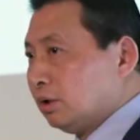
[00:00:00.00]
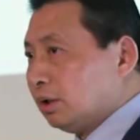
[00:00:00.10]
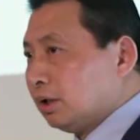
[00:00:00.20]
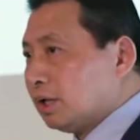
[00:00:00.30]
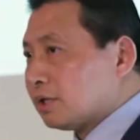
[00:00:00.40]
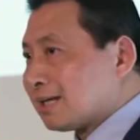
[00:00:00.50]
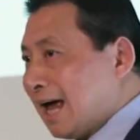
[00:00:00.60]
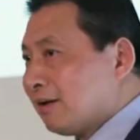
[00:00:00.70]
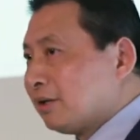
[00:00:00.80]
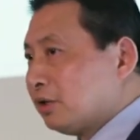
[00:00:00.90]
you know,
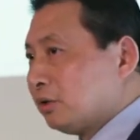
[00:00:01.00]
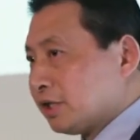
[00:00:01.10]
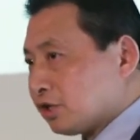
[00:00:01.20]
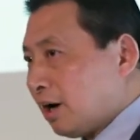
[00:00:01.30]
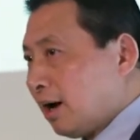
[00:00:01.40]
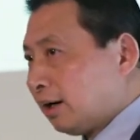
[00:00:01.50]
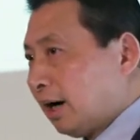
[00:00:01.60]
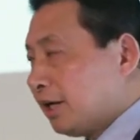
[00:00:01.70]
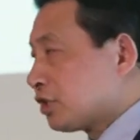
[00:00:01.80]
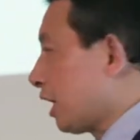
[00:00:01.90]
thousand US dollar,
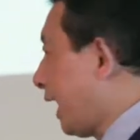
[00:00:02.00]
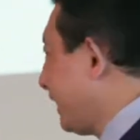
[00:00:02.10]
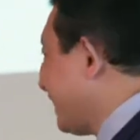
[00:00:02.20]
and China